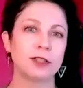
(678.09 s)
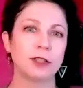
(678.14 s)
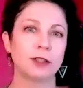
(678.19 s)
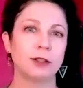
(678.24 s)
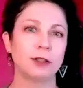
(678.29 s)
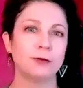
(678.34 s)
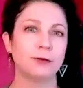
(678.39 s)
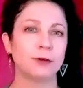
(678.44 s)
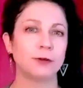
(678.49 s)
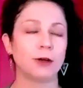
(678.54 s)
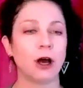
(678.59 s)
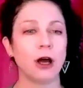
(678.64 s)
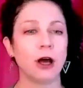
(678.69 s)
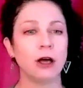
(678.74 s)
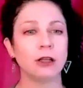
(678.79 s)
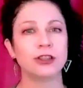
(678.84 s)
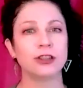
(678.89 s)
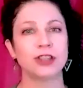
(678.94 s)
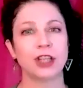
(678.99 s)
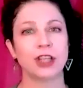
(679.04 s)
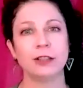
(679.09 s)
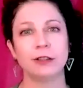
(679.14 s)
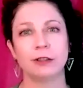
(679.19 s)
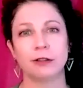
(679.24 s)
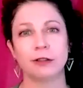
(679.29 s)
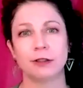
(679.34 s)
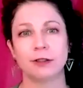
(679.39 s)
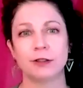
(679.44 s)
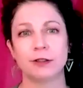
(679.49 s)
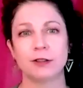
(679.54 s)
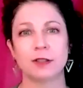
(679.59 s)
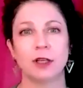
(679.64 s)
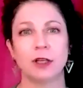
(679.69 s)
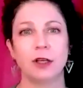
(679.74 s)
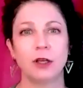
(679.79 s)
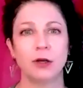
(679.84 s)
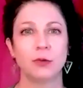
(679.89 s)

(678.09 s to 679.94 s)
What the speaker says: that are for all genders,